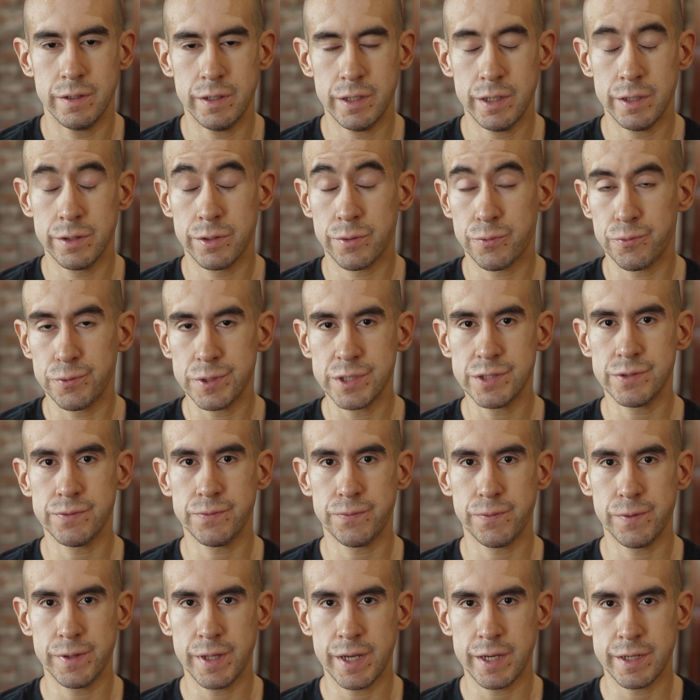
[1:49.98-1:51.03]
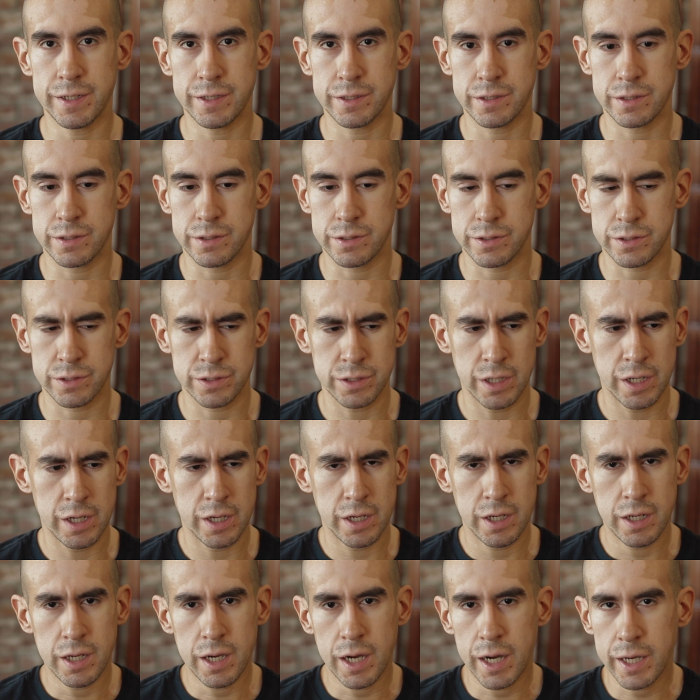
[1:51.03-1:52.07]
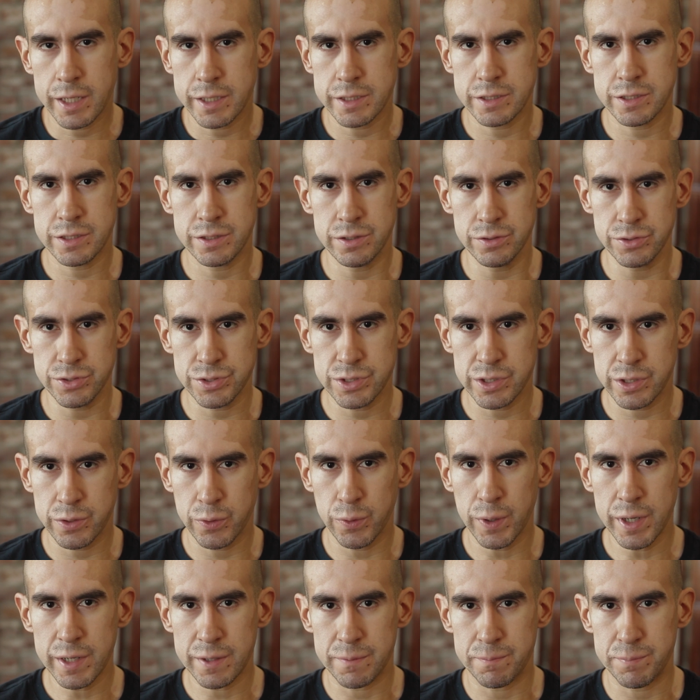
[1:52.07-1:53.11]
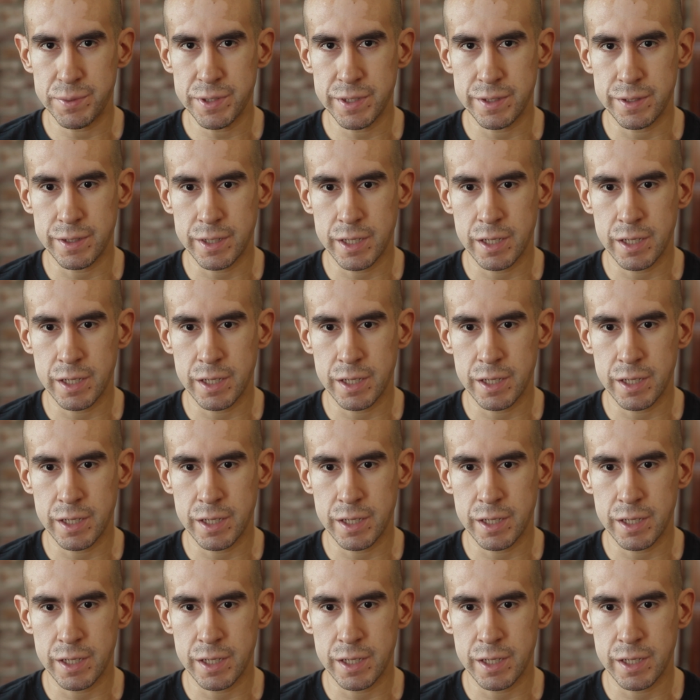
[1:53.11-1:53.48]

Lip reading: And the reason for that is I could still see quite a bit.